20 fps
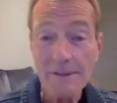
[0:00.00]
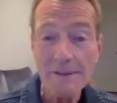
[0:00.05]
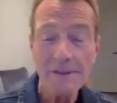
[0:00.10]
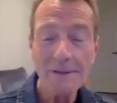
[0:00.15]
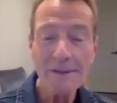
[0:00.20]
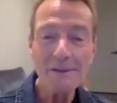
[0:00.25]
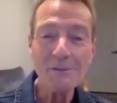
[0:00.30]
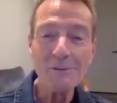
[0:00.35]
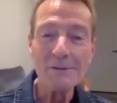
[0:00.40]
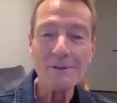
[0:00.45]
You
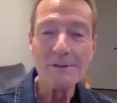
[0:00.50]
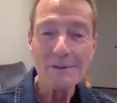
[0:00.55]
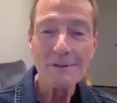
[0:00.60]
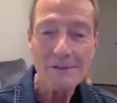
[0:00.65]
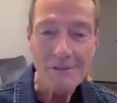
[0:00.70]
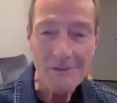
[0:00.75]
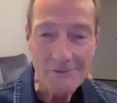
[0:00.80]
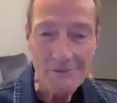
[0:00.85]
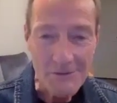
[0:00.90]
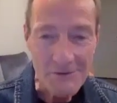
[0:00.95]
know,
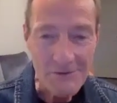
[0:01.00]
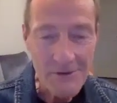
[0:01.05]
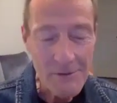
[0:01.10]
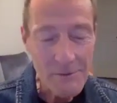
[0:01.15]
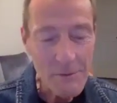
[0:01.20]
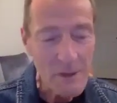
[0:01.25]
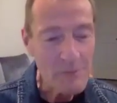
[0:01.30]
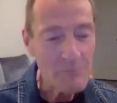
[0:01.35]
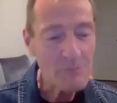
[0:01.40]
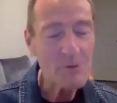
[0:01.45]
there were so
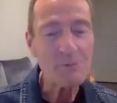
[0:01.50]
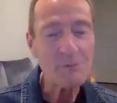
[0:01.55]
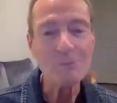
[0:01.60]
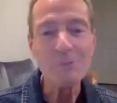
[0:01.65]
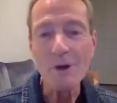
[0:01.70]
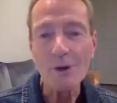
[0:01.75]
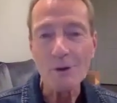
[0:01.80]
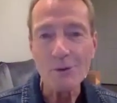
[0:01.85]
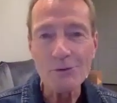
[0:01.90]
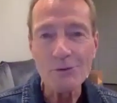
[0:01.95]
many
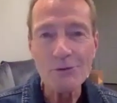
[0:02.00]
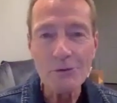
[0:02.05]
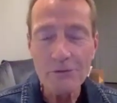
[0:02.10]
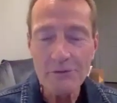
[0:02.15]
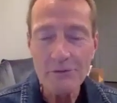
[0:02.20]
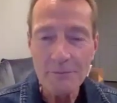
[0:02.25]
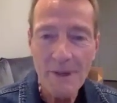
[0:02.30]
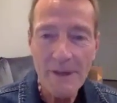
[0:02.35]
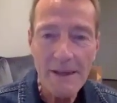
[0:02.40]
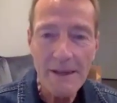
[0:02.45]

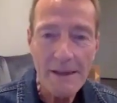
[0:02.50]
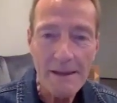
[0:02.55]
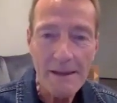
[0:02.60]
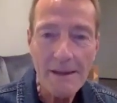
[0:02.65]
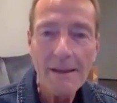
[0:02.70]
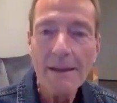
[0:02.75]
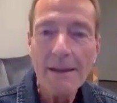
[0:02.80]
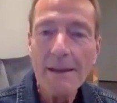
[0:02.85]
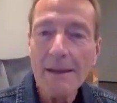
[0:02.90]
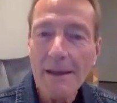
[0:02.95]
proposals made
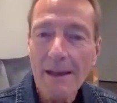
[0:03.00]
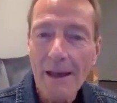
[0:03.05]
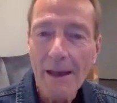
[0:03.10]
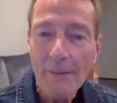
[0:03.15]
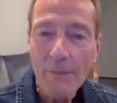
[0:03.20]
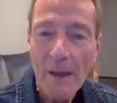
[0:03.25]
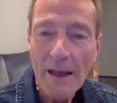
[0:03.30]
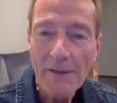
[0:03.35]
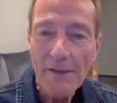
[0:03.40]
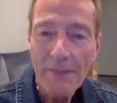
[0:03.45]

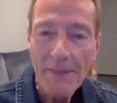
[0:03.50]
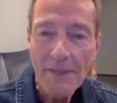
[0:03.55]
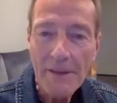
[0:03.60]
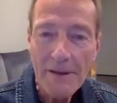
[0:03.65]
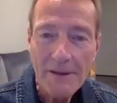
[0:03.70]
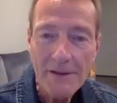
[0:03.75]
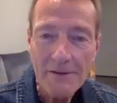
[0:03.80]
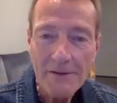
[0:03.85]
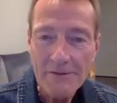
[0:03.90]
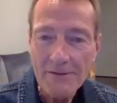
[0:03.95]
about
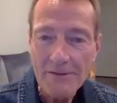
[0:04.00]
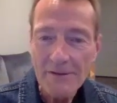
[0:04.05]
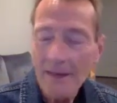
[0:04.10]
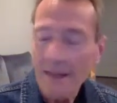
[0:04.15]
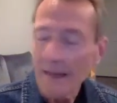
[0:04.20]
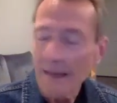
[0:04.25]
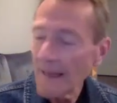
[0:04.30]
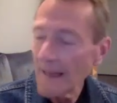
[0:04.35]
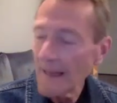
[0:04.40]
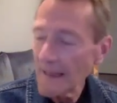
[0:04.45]
things,
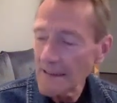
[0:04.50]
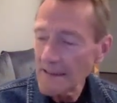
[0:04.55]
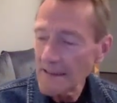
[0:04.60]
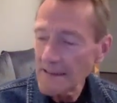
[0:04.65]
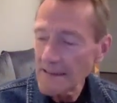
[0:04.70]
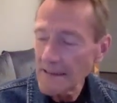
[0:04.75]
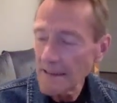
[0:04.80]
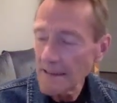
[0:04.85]
and